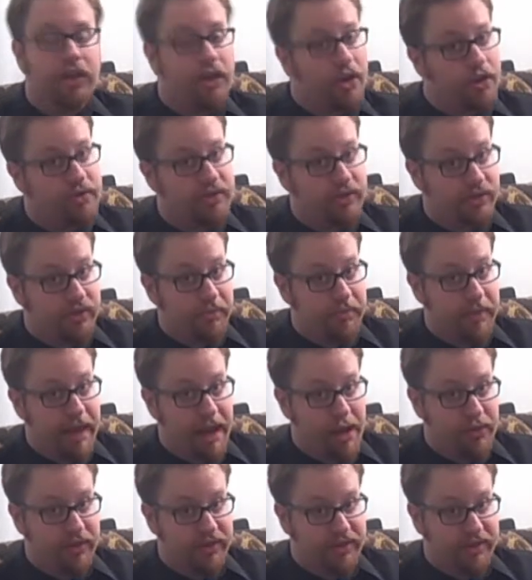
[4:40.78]
no
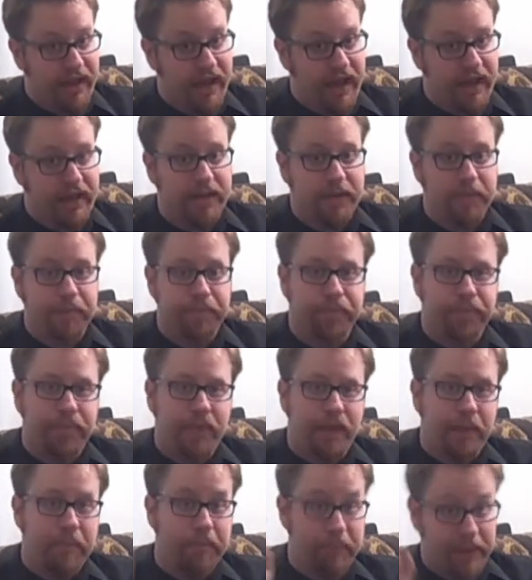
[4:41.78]
disembowel attack,
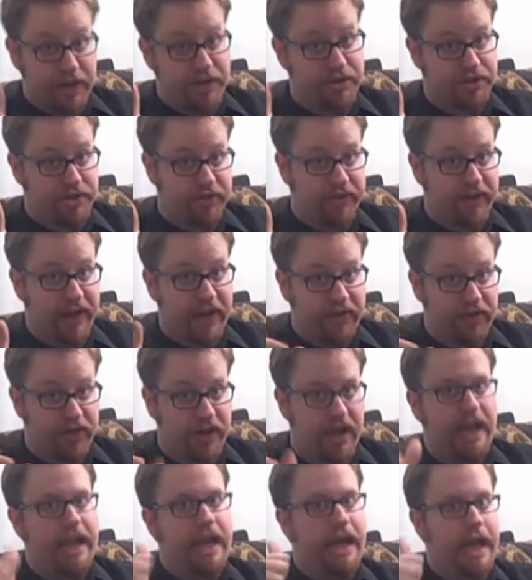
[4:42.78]
better survivor
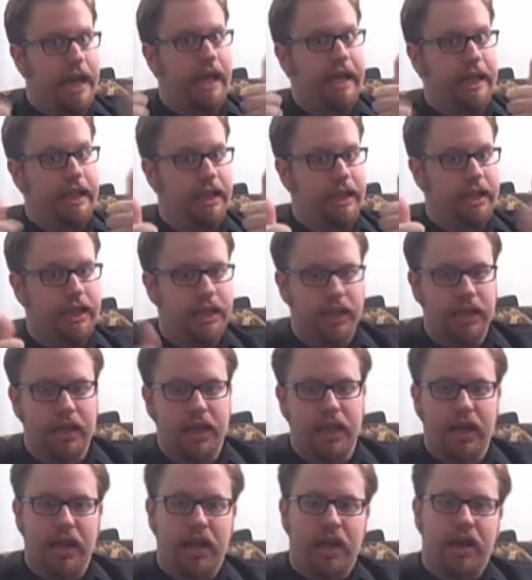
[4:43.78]
AI,
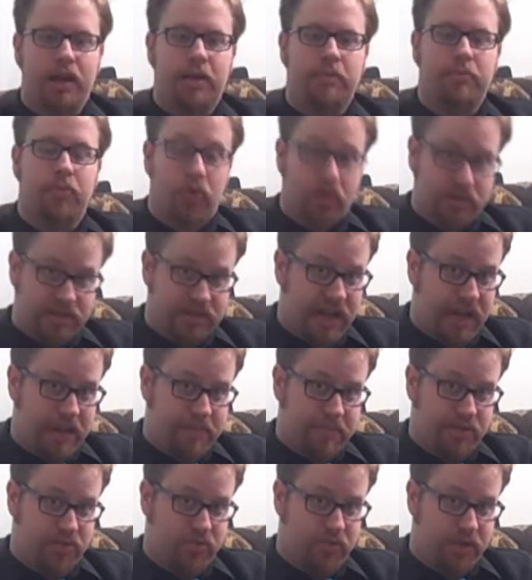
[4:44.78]
more
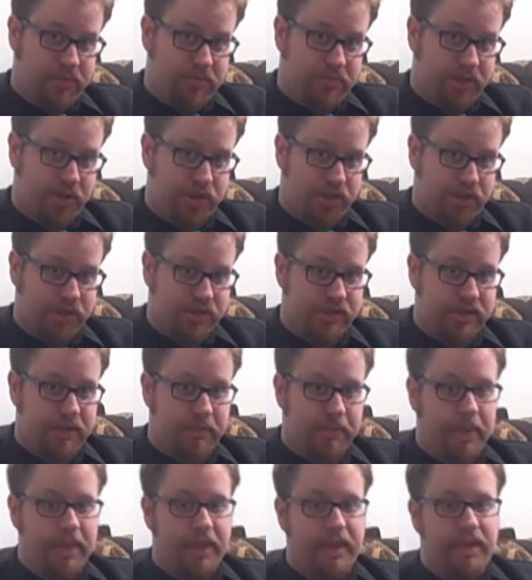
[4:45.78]
time between
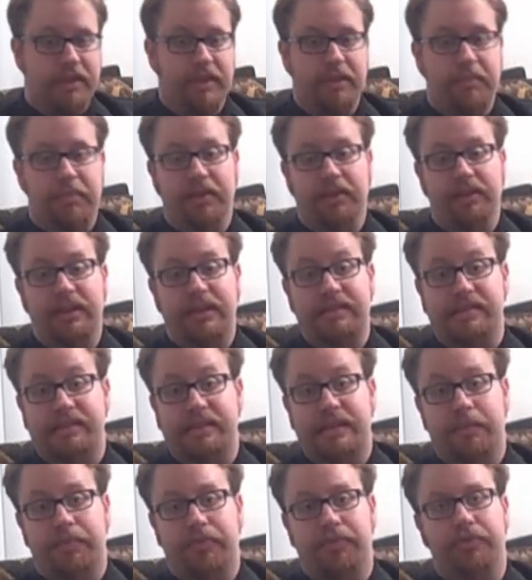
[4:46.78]
missions, the ability to
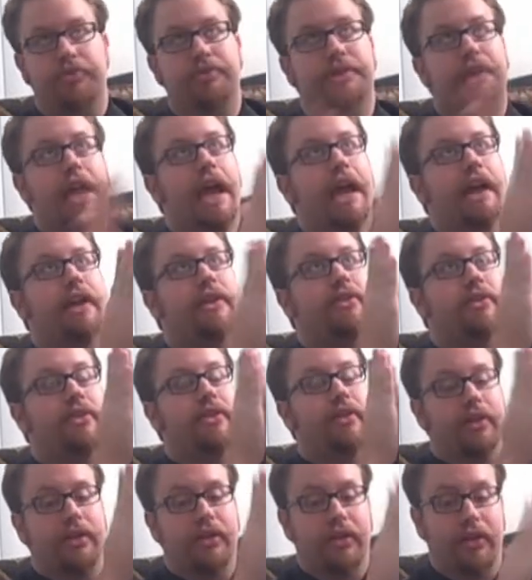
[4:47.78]
skip through
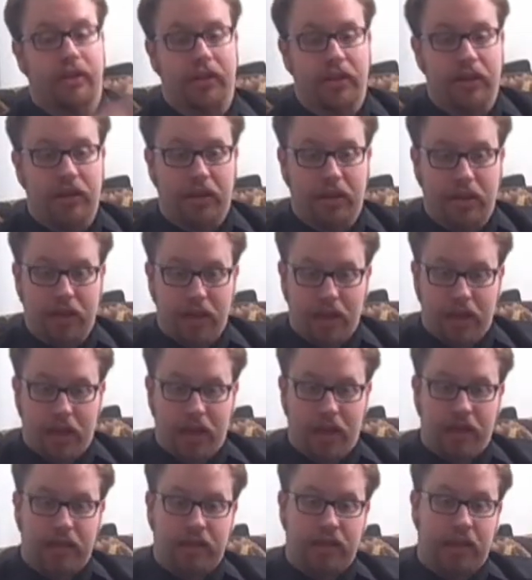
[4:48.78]
text,
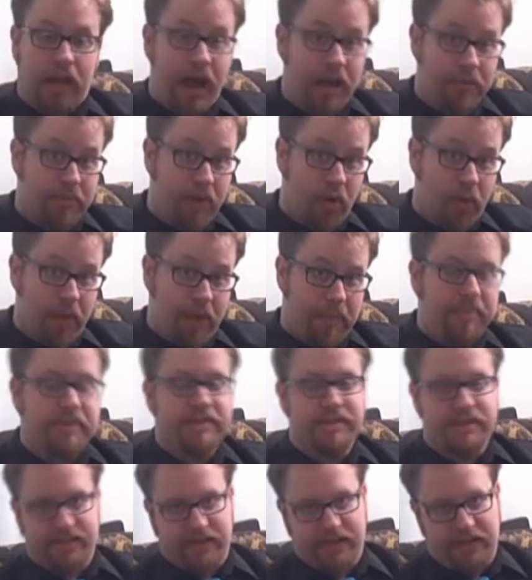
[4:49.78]
combo
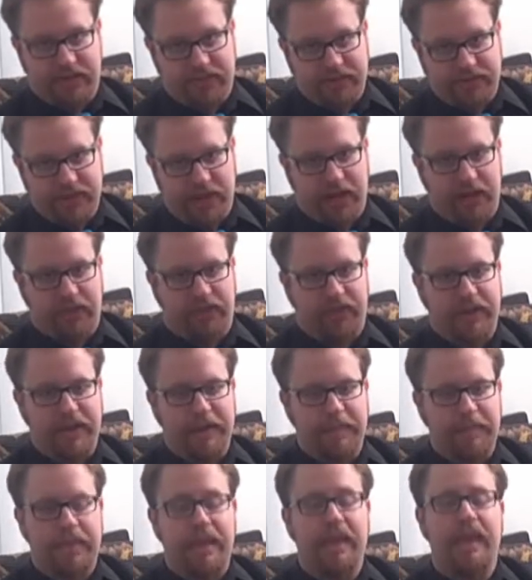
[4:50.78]
weapons instead of
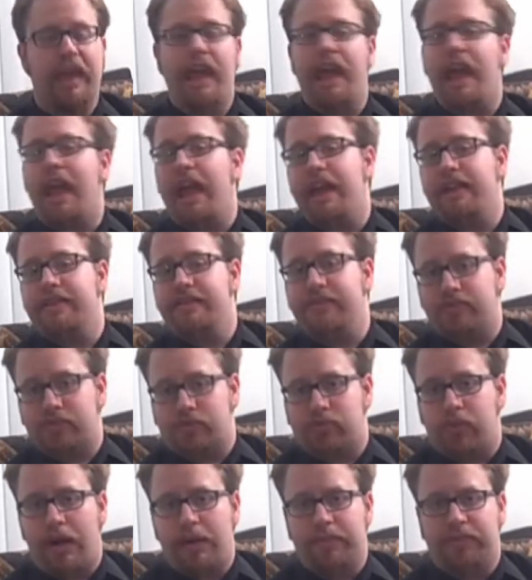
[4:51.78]
photography, and you've
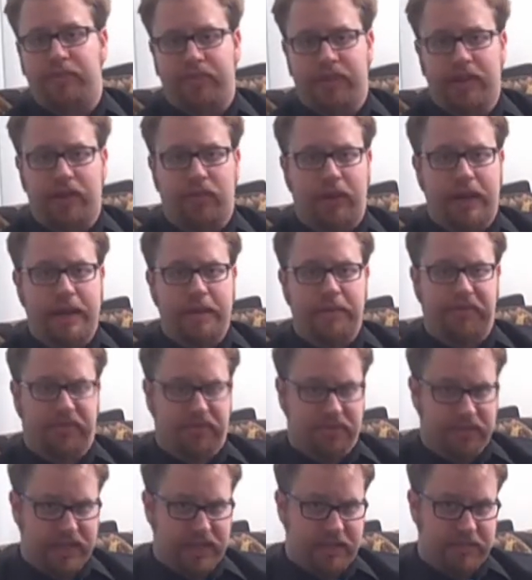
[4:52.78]
swapped Ving Rhames
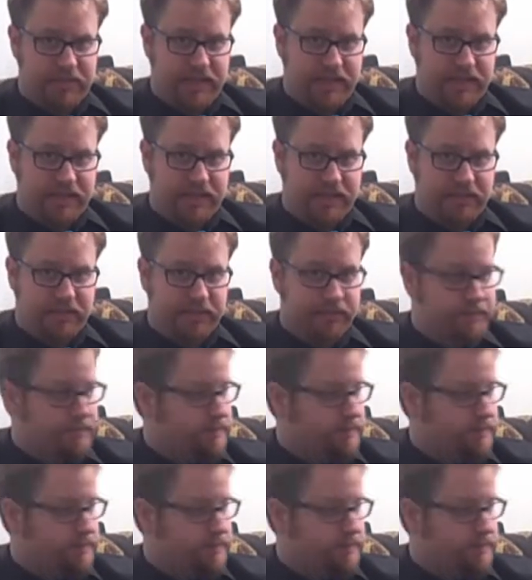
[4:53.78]
for Liam Neeson.